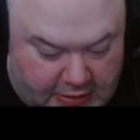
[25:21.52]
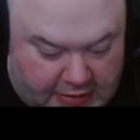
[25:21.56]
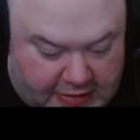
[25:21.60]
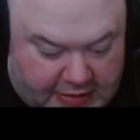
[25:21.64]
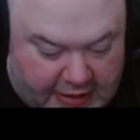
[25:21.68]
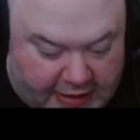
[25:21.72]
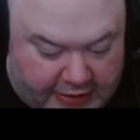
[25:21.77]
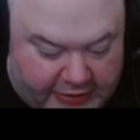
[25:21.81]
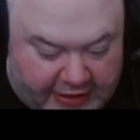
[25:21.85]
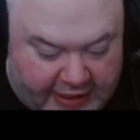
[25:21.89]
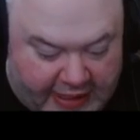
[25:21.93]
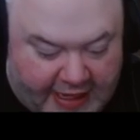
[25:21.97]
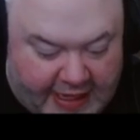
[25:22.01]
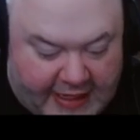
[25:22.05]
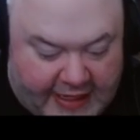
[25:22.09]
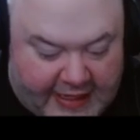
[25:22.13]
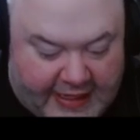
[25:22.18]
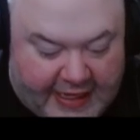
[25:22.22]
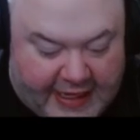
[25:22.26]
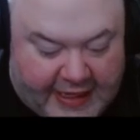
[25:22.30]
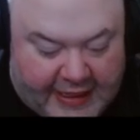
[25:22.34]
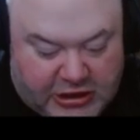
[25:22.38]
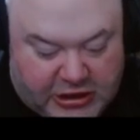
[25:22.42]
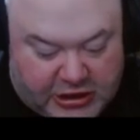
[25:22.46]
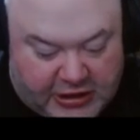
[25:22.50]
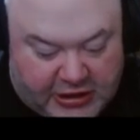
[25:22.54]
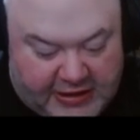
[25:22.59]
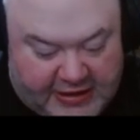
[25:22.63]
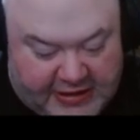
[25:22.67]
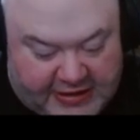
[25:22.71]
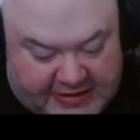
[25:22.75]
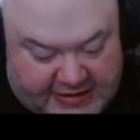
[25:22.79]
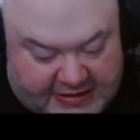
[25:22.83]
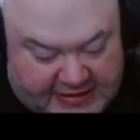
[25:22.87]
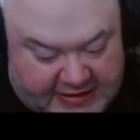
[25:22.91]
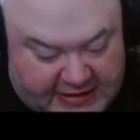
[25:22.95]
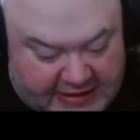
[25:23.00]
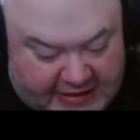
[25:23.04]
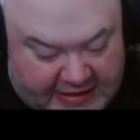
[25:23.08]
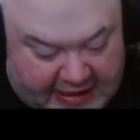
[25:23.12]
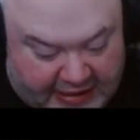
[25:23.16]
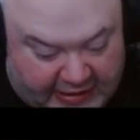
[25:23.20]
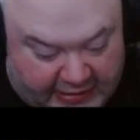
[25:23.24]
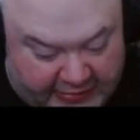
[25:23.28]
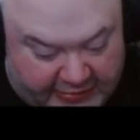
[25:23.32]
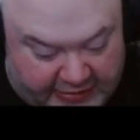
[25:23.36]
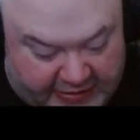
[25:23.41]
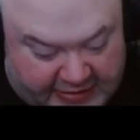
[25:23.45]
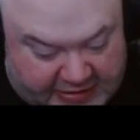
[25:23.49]
Now the head actually,
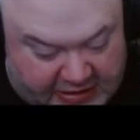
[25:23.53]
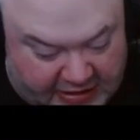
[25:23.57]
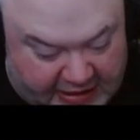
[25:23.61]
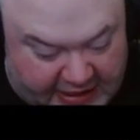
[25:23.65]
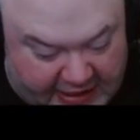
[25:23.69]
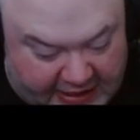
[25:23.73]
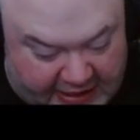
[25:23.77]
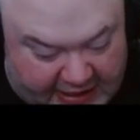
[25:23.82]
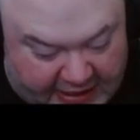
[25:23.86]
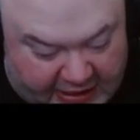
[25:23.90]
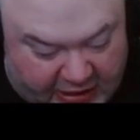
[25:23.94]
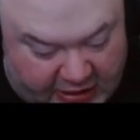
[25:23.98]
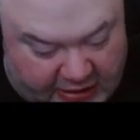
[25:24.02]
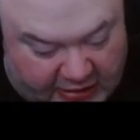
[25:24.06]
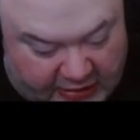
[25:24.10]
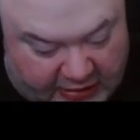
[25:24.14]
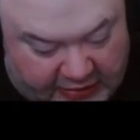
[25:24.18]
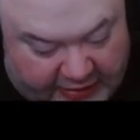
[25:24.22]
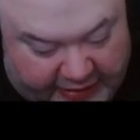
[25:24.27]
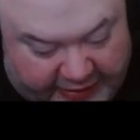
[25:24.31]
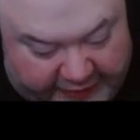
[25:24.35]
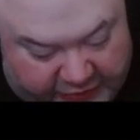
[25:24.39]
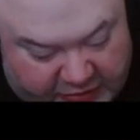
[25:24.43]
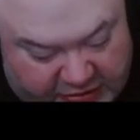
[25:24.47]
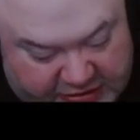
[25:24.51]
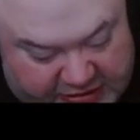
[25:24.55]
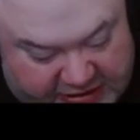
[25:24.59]
now it's kind of like on a lever